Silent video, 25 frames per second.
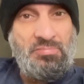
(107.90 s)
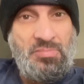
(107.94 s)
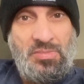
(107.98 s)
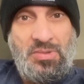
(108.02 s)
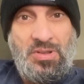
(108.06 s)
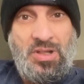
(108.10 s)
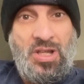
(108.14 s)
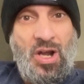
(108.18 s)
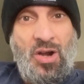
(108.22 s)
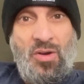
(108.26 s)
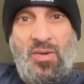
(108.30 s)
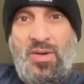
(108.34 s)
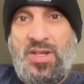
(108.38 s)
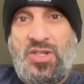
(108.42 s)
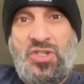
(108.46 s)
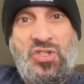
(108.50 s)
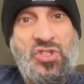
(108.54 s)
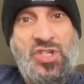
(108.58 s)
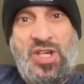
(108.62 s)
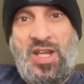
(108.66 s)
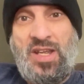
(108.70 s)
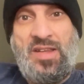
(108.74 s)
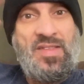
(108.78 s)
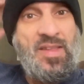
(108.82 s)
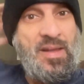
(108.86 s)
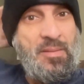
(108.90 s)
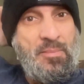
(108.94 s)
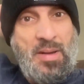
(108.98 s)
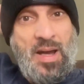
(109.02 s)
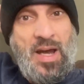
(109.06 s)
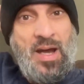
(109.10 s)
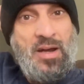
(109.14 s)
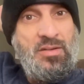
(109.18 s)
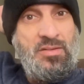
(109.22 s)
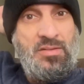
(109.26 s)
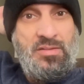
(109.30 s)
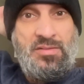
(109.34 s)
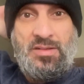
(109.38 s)
go and check them
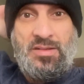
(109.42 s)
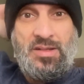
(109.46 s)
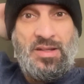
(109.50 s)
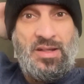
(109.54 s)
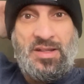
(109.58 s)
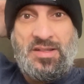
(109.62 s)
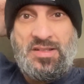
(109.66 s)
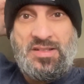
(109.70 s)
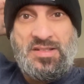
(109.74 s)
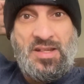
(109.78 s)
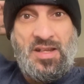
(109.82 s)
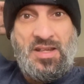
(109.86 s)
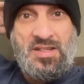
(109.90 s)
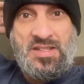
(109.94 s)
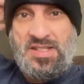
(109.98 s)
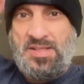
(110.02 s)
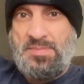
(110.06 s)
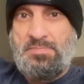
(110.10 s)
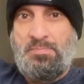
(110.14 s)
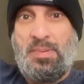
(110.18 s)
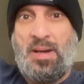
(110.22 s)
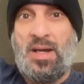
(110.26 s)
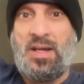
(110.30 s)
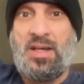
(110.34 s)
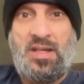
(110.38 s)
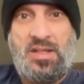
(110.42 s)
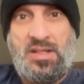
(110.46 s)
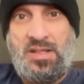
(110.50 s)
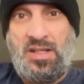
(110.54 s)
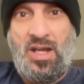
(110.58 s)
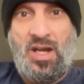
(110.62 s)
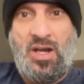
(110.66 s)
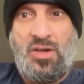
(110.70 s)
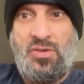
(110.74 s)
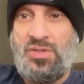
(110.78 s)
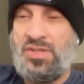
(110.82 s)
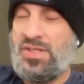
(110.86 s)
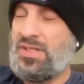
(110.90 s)
out. It's Spotted
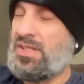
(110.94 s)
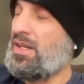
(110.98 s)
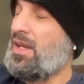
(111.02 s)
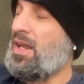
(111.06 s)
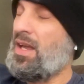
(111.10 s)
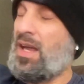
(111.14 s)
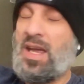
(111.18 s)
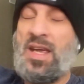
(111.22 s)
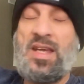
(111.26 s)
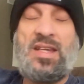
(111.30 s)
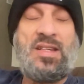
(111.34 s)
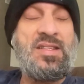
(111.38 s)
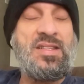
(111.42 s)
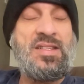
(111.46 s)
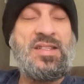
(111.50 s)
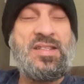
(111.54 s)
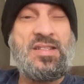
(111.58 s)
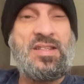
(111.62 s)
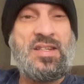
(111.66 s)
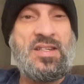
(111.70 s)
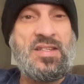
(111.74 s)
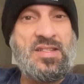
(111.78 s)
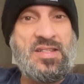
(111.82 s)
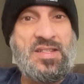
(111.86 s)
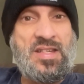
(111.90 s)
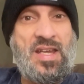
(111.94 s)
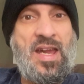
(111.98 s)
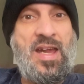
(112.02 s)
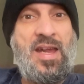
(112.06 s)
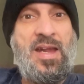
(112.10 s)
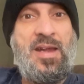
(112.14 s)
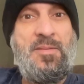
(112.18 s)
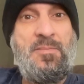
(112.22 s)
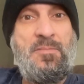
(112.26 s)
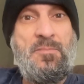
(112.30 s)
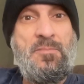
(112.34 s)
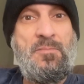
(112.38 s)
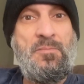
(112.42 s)
Ghost. It's the
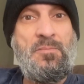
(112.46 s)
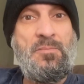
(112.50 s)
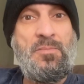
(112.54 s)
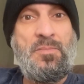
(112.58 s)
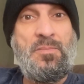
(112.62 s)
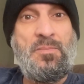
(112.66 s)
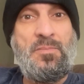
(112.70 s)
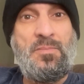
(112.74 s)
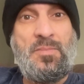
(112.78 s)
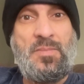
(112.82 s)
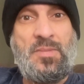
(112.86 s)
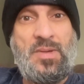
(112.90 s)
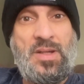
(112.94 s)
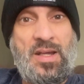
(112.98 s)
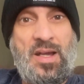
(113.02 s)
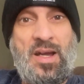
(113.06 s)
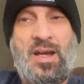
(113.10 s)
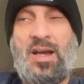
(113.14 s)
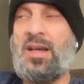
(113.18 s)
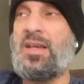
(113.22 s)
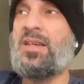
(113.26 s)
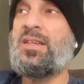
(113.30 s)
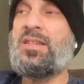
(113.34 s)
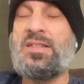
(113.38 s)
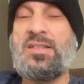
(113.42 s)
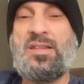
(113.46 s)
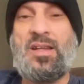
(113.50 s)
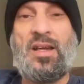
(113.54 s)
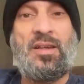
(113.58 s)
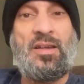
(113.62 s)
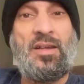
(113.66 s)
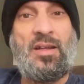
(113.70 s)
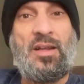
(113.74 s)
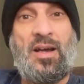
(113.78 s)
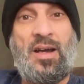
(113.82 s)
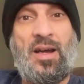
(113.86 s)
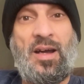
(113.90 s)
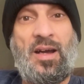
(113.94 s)
same guys
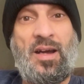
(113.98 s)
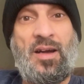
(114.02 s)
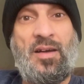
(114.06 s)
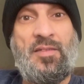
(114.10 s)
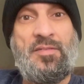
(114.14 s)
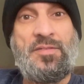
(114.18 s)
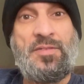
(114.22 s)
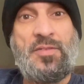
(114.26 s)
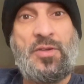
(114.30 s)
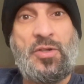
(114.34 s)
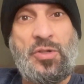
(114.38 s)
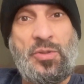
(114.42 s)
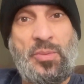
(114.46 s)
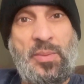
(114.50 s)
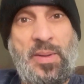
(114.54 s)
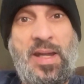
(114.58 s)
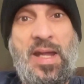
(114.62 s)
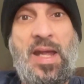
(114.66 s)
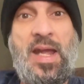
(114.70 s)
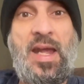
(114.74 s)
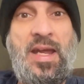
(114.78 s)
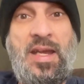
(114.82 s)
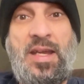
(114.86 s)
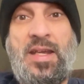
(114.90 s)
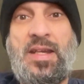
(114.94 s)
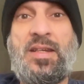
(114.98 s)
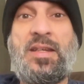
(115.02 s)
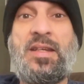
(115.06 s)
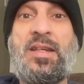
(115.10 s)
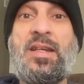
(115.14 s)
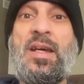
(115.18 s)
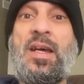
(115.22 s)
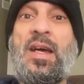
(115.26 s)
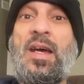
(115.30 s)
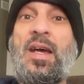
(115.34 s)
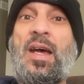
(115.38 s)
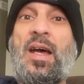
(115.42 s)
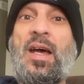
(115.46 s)
that I've created
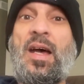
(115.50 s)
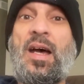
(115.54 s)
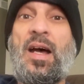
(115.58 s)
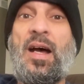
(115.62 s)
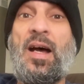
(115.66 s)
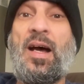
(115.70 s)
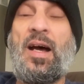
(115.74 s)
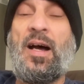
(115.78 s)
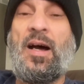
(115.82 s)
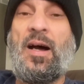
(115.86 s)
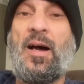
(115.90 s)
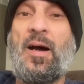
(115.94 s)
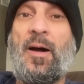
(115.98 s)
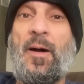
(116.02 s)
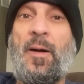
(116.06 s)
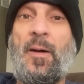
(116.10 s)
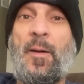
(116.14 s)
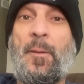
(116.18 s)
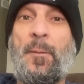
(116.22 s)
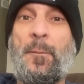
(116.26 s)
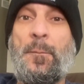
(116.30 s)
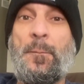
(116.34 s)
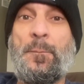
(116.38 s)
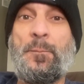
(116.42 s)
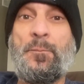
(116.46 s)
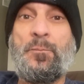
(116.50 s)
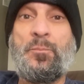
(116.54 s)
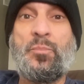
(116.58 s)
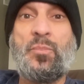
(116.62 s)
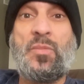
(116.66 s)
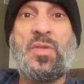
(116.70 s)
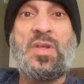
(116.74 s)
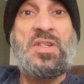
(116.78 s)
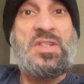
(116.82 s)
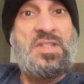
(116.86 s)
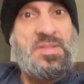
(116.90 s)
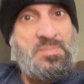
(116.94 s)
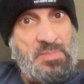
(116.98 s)

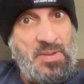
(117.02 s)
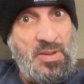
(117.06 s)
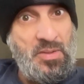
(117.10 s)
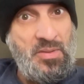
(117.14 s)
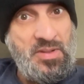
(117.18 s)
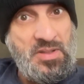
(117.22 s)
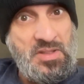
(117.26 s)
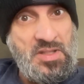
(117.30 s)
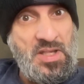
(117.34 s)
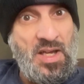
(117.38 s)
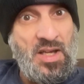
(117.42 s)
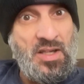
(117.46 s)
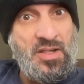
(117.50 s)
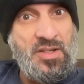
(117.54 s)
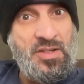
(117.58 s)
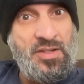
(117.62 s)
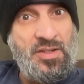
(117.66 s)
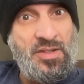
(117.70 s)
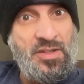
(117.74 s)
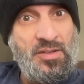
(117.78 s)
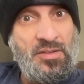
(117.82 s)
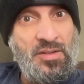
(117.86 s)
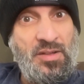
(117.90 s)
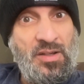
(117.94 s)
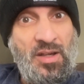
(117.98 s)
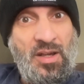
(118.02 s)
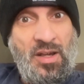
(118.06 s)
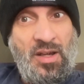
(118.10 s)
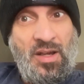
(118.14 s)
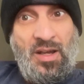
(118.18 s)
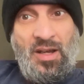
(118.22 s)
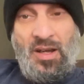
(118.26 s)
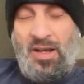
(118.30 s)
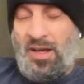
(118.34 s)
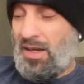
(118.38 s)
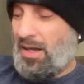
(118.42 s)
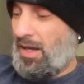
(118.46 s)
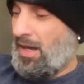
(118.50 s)
Spirit Talker.
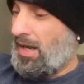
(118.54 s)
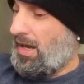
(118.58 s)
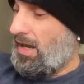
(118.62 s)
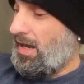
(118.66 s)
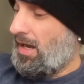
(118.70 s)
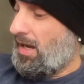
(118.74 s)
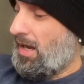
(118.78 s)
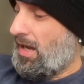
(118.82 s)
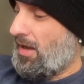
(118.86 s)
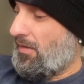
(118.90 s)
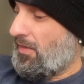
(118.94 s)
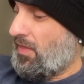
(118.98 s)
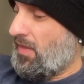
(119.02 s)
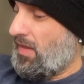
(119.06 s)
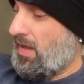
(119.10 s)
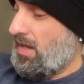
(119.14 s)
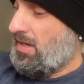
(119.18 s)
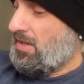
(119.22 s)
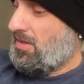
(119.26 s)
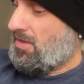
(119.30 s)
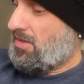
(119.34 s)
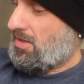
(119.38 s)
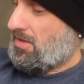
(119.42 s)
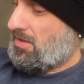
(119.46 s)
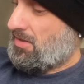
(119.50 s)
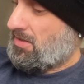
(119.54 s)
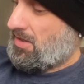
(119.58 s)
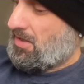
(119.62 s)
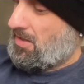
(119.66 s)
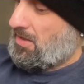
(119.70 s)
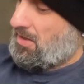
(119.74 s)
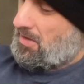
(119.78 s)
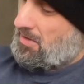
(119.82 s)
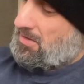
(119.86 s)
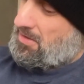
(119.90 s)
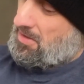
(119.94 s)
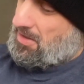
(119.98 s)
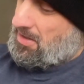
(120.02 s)
I think that
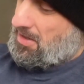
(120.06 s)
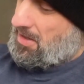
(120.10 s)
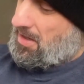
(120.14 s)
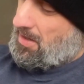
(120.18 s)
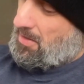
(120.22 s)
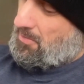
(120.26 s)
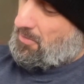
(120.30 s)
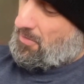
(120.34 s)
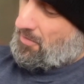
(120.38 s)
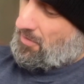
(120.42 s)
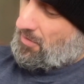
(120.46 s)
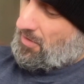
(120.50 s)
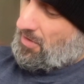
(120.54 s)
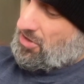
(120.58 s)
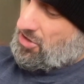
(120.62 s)
the name of the